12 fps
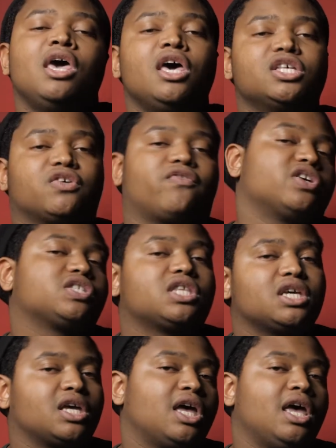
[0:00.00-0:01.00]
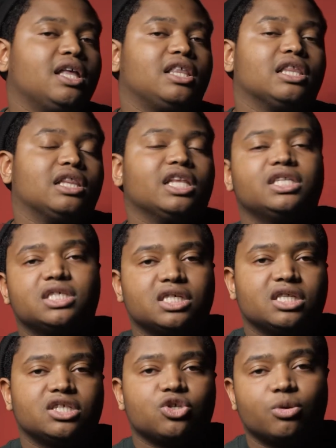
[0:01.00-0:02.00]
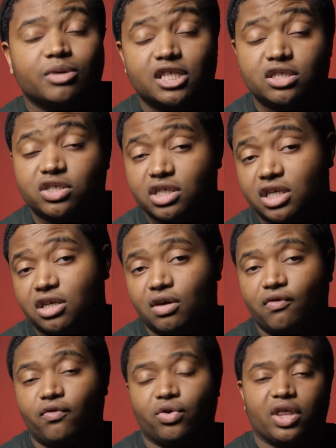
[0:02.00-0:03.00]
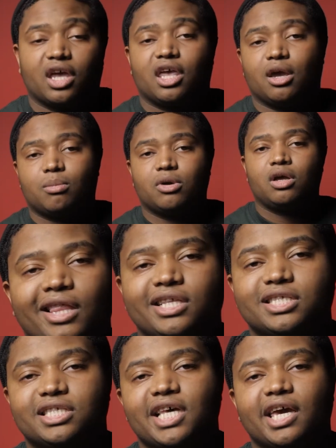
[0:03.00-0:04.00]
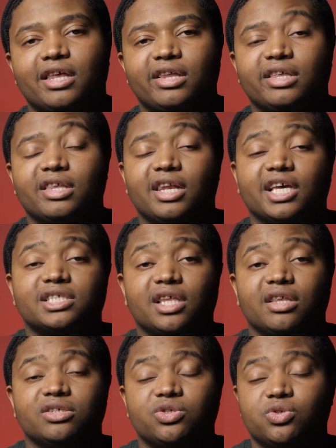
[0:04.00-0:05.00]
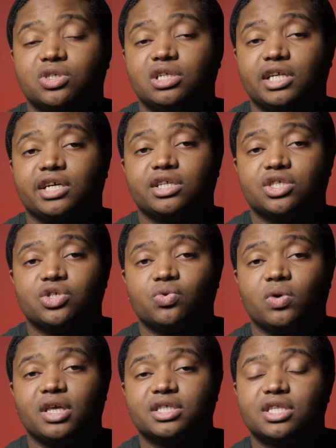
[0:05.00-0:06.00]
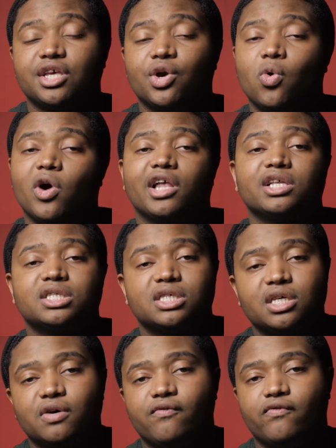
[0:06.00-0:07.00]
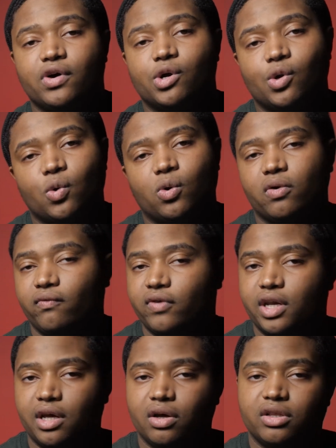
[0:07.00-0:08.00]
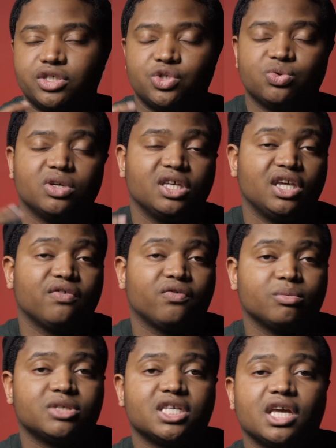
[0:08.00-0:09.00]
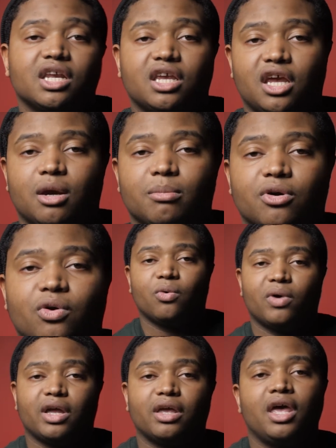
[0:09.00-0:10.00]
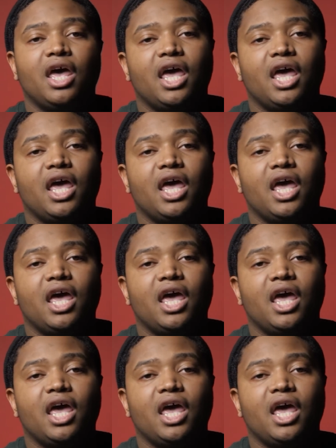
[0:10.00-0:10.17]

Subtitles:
So first thing, the lenses that you could potentially get for that camera. And then secondly, the next thing that you should look into is the quality of photo or video that you can get from said camera, right?